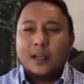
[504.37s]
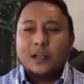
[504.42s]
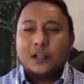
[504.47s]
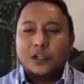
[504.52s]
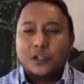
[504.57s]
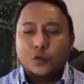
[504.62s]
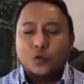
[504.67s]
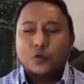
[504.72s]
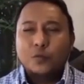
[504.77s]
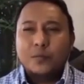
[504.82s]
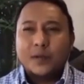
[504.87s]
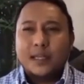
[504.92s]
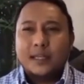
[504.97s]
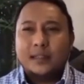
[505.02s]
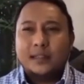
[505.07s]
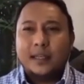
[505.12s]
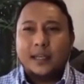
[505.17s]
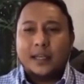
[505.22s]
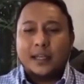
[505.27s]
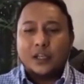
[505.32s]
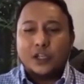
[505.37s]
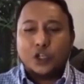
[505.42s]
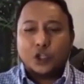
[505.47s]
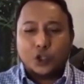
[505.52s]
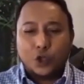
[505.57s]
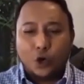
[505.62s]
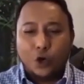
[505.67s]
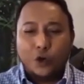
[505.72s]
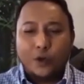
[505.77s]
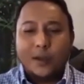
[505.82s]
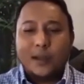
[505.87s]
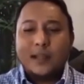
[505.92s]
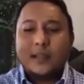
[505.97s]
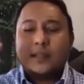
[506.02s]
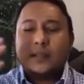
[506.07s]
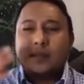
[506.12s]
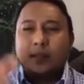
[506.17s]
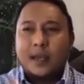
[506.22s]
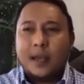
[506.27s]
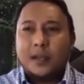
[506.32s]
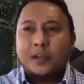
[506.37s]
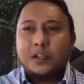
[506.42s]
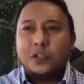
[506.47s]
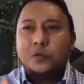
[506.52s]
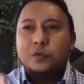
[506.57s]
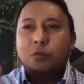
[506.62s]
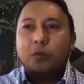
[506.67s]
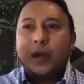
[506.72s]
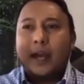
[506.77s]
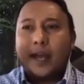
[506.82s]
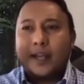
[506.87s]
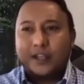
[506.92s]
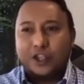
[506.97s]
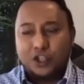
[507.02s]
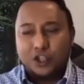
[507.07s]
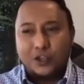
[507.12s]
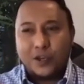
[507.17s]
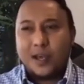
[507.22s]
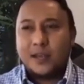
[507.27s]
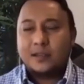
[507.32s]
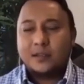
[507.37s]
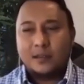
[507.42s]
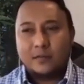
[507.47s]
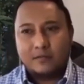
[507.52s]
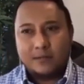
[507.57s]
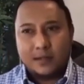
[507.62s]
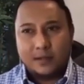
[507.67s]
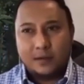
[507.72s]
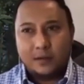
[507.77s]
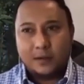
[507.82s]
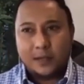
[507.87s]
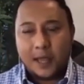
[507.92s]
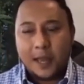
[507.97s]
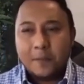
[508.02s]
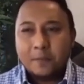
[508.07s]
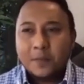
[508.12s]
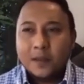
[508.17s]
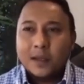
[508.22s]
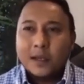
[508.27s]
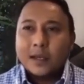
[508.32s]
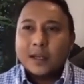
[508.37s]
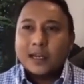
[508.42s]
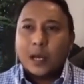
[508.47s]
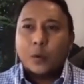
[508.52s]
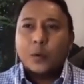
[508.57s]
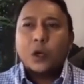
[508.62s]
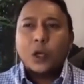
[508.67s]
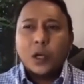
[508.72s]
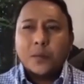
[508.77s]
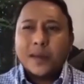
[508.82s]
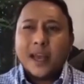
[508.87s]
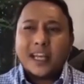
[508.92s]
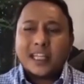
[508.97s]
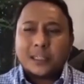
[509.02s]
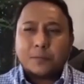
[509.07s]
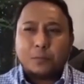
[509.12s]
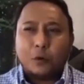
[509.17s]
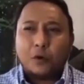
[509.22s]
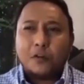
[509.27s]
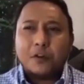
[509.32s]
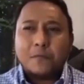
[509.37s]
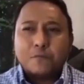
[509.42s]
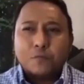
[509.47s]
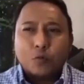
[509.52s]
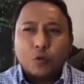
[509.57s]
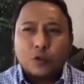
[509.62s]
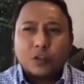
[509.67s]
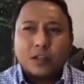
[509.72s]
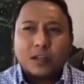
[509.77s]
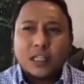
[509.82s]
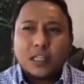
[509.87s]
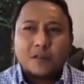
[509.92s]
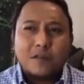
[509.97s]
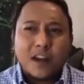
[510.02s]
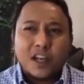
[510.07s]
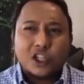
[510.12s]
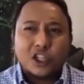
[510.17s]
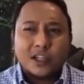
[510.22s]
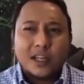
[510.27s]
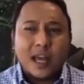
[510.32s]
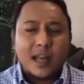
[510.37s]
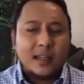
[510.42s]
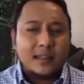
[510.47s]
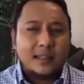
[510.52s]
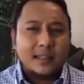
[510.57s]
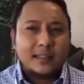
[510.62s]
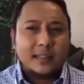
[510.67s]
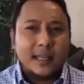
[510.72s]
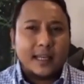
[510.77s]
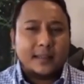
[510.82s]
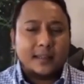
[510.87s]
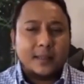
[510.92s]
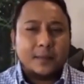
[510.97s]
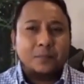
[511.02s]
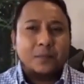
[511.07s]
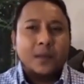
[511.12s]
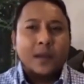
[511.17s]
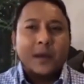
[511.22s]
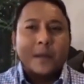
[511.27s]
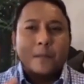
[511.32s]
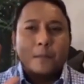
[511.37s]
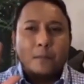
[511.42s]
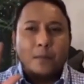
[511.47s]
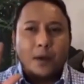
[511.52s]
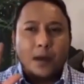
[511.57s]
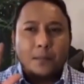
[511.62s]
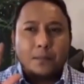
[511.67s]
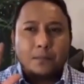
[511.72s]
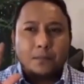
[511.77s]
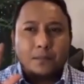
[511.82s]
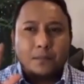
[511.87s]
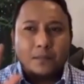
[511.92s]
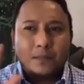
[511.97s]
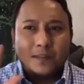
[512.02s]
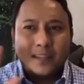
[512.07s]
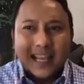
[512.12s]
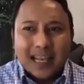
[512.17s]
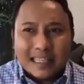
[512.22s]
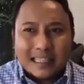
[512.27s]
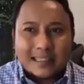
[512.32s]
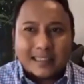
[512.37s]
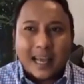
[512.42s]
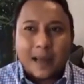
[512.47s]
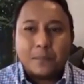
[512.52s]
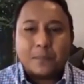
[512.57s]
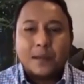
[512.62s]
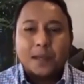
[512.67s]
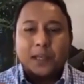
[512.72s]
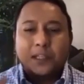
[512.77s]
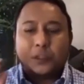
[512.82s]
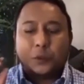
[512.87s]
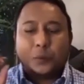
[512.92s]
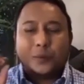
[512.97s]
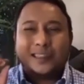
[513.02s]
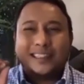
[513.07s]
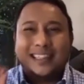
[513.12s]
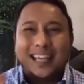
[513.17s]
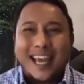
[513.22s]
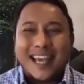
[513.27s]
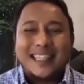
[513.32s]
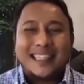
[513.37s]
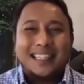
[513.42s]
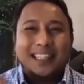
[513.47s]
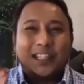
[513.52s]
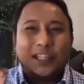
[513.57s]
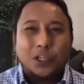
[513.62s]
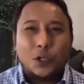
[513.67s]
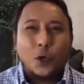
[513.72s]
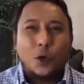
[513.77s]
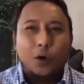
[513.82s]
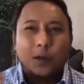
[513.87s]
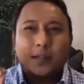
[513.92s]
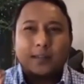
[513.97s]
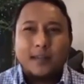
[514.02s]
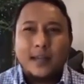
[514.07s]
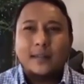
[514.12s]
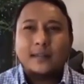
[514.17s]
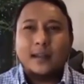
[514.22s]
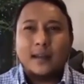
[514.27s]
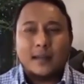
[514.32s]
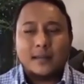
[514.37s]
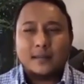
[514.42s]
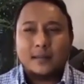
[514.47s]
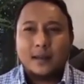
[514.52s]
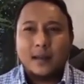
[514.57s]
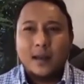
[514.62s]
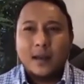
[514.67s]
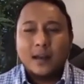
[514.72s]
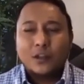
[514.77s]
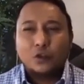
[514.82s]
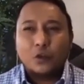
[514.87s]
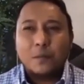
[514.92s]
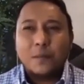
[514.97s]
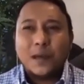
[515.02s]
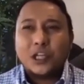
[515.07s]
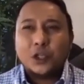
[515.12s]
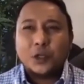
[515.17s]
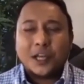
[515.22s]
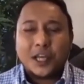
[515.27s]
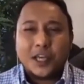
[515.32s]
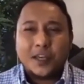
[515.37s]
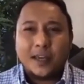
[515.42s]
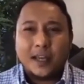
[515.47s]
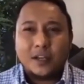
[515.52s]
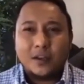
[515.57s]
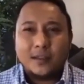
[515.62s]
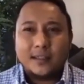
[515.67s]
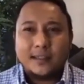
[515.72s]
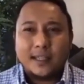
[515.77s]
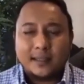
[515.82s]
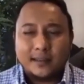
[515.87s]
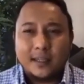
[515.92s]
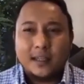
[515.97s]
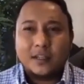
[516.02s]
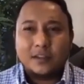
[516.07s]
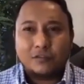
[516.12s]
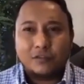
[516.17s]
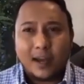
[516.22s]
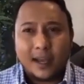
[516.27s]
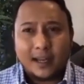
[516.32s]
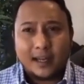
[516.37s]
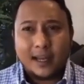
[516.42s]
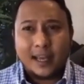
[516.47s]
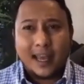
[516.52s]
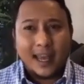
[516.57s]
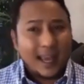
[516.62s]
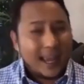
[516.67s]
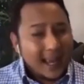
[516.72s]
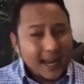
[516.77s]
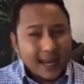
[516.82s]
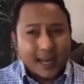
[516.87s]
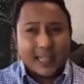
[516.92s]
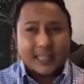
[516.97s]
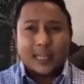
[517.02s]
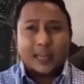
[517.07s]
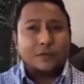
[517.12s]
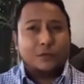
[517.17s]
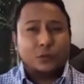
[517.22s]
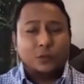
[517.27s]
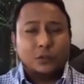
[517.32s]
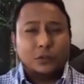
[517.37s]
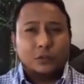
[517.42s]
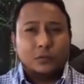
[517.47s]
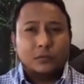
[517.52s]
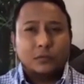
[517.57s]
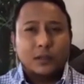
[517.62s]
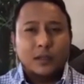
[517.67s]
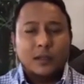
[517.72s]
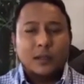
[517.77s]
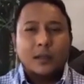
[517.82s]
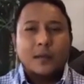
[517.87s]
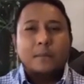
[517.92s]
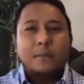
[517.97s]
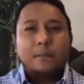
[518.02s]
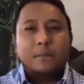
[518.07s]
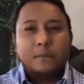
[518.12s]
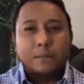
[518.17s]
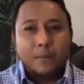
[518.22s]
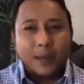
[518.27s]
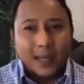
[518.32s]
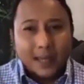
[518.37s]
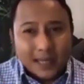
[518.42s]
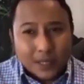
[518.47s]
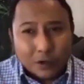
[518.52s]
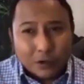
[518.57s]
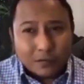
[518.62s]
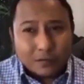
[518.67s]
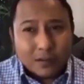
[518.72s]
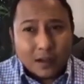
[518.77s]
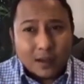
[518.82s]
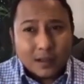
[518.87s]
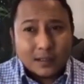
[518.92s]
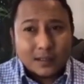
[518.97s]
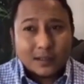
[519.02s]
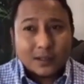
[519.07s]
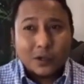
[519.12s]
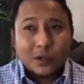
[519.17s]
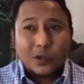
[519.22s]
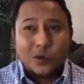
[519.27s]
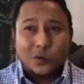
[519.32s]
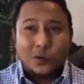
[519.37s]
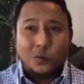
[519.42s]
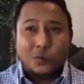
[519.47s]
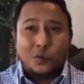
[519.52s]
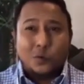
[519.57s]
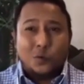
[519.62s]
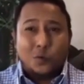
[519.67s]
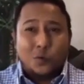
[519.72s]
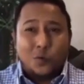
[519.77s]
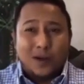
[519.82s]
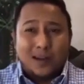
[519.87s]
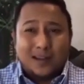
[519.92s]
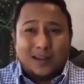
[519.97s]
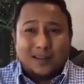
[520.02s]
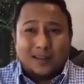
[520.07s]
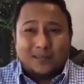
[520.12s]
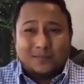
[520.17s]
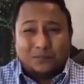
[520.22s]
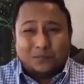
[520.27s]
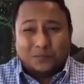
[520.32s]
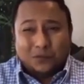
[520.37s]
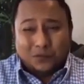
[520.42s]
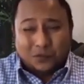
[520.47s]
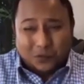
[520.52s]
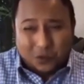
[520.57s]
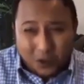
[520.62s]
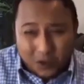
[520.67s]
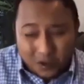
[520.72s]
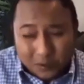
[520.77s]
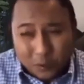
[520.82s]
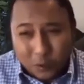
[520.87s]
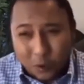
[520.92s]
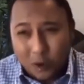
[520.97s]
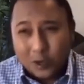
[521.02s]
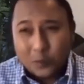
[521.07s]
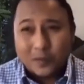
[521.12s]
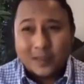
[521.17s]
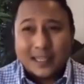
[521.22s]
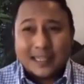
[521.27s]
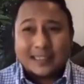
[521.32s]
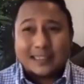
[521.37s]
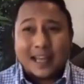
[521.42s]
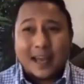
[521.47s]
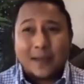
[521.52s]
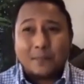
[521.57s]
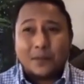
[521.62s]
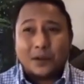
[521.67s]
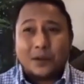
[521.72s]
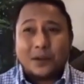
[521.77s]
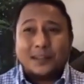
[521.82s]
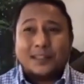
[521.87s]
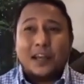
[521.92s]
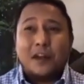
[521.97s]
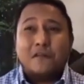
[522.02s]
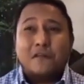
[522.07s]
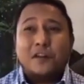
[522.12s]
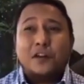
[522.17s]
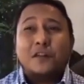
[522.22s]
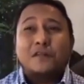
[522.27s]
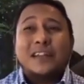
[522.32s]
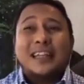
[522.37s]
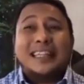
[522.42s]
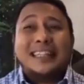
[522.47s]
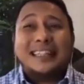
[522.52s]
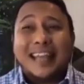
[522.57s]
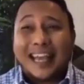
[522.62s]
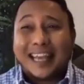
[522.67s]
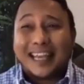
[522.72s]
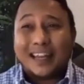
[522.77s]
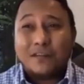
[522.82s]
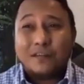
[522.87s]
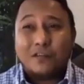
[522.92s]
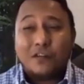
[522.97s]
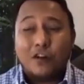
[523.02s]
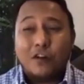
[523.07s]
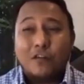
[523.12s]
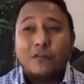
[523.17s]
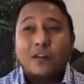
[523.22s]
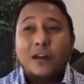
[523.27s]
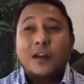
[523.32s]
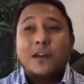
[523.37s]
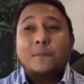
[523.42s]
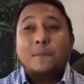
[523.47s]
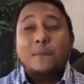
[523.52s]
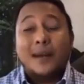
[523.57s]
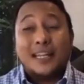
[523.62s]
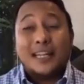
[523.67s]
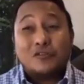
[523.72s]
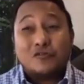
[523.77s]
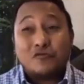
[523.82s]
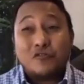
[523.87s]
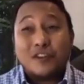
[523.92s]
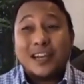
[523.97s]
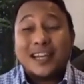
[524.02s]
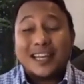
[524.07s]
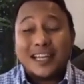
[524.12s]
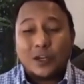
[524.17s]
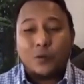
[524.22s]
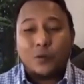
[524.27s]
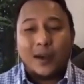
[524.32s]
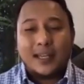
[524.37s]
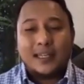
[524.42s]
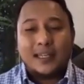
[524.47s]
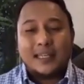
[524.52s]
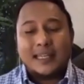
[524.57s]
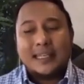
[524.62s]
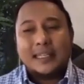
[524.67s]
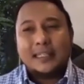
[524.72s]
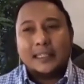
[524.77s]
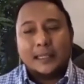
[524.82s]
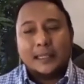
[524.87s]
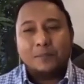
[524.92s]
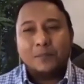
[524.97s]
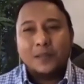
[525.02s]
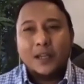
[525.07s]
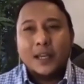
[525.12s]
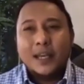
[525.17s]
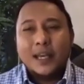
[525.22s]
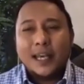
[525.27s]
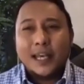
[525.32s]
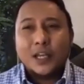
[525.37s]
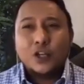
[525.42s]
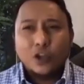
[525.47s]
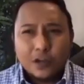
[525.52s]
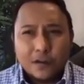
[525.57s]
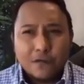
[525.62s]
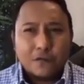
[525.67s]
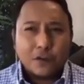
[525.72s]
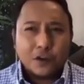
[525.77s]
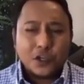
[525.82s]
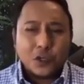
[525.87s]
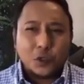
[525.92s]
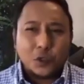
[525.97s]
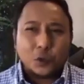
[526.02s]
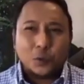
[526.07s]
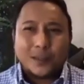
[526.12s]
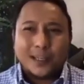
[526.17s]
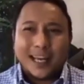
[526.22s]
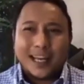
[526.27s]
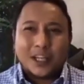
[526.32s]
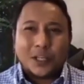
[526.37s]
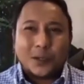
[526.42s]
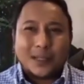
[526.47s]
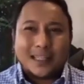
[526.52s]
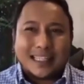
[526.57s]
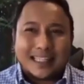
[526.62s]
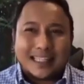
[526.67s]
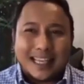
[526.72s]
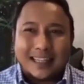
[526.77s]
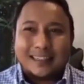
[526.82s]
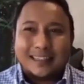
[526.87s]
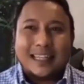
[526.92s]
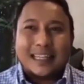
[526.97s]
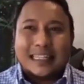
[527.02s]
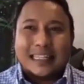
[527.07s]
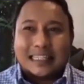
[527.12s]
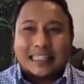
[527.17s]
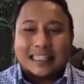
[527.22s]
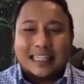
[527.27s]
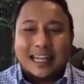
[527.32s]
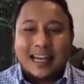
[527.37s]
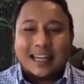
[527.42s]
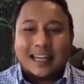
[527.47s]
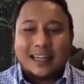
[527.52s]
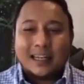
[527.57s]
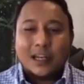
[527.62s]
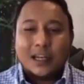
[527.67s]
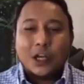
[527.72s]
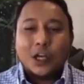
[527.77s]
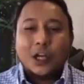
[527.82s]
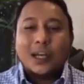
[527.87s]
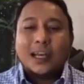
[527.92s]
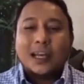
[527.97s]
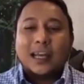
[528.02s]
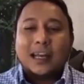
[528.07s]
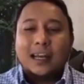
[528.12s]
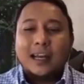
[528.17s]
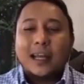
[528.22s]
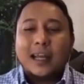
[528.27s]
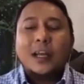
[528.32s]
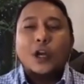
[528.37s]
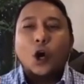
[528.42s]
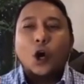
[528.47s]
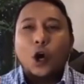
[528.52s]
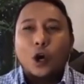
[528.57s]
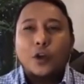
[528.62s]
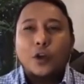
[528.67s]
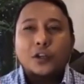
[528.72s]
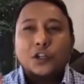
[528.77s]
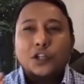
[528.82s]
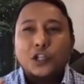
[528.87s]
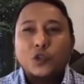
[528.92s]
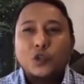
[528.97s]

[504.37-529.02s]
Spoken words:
new meeting, join, schedule, and share screen, okay? Now, we're going to be exploring most of these functionalities later, but next step is to test your settings to make sure that you get your settings right. And as I've told you, many of us would want to not go on with this step because they're afraid of the tech involved, but it's really quite easy. In order for you to get your settings done, click on